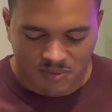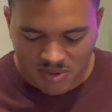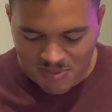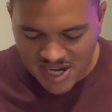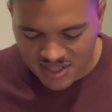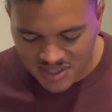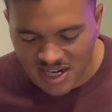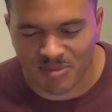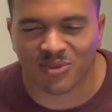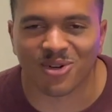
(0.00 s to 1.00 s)
went back in
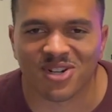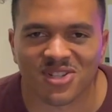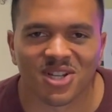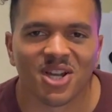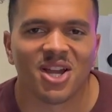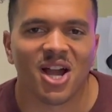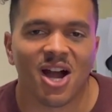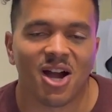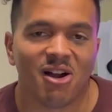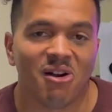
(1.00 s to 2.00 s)
time, of course.
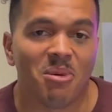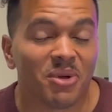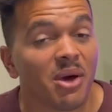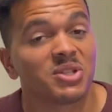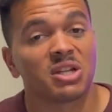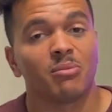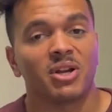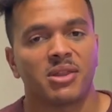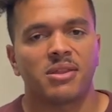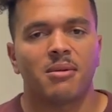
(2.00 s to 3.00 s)
But that was a good
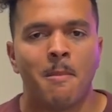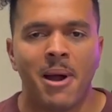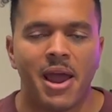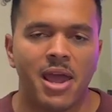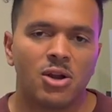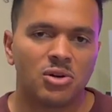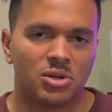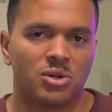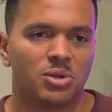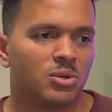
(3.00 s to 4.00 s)
month. My
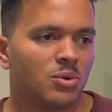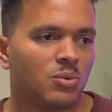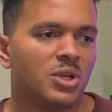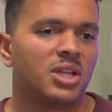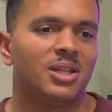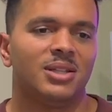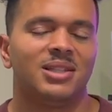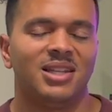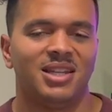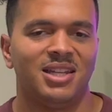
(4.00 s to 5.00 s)
goal with
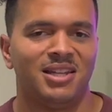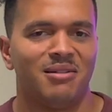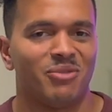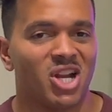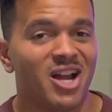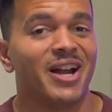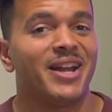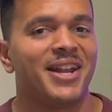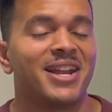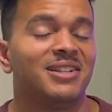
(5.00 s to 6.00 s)
the
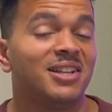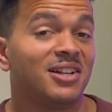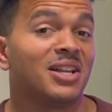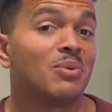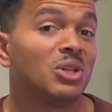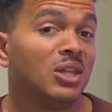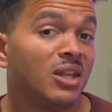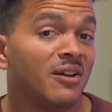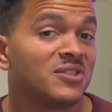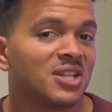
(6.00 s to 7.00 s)
Macan, ideally, I would
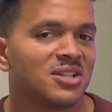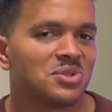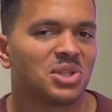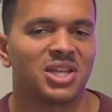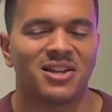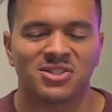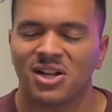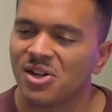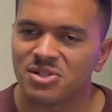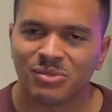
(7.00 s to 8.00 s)
love to get to
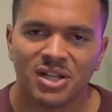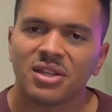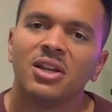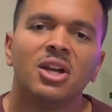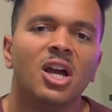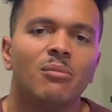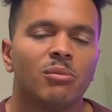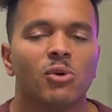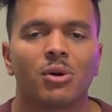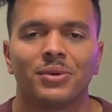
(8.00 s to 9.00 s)
$1,000 a month.
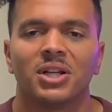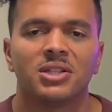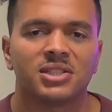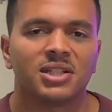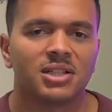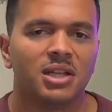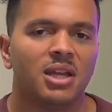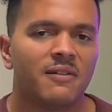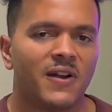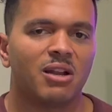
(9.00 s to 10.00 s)
But more realistically,
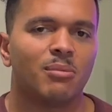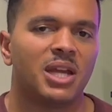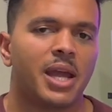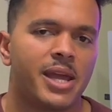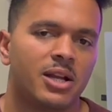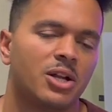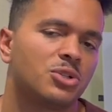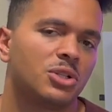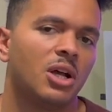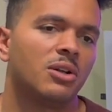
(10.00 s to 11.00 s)
if make
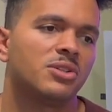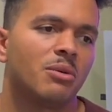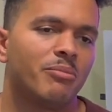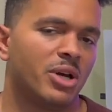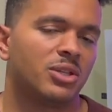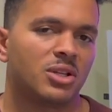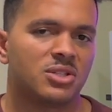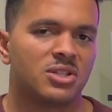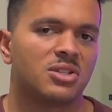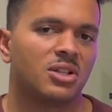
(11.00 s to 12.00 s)
$800 a month
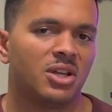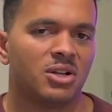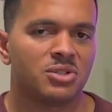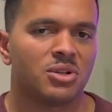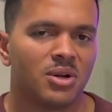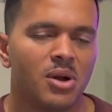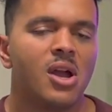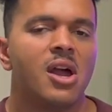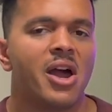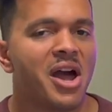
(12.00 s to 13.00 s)
consistently on Turo,
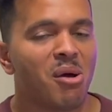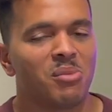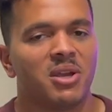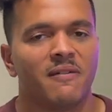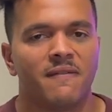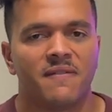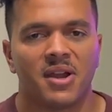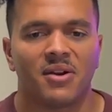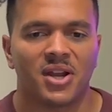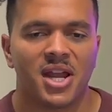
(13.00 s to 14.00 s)
I'll be
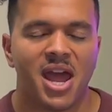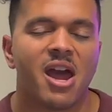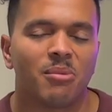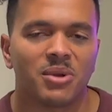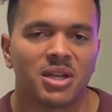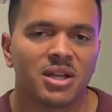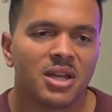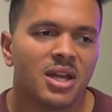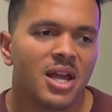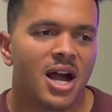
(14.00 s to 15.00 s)
very happy.
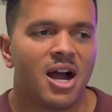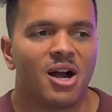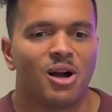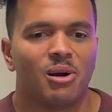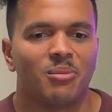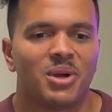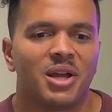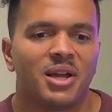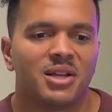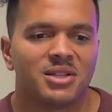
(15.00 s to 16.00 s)

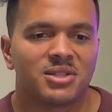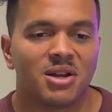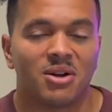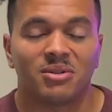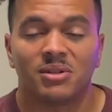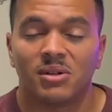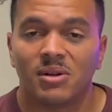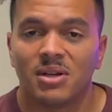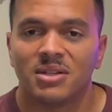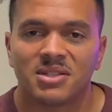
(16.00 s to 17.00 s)
So,
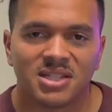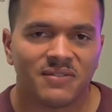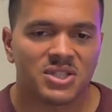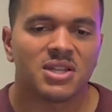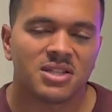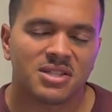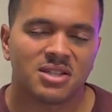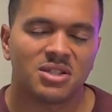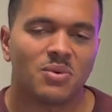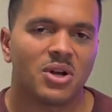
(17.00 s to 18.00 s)

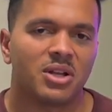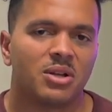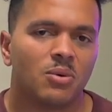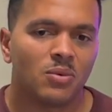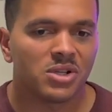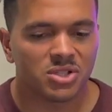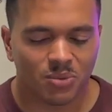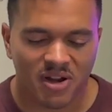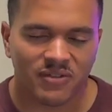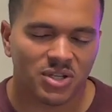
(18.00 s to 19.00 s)
$1,761 was the
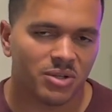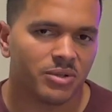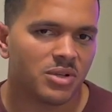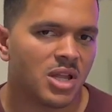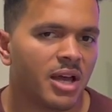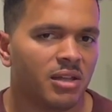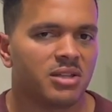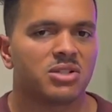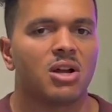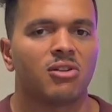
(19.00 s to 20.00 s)
revenue. Now,
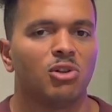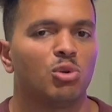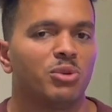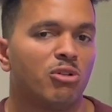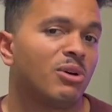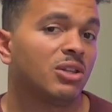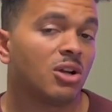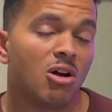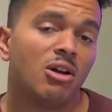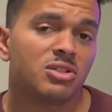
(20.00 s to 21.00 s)
let's talk a little bit about the
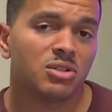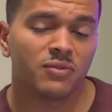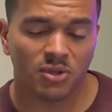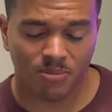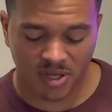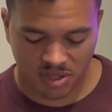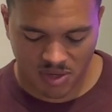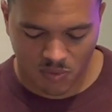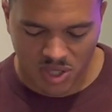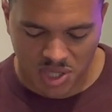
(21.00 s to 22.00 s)
cost for the month
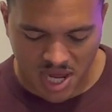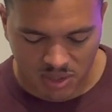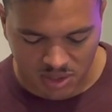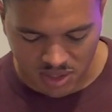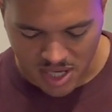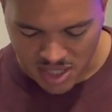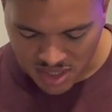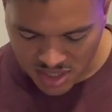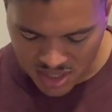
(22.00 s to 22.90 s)
and what that looked like.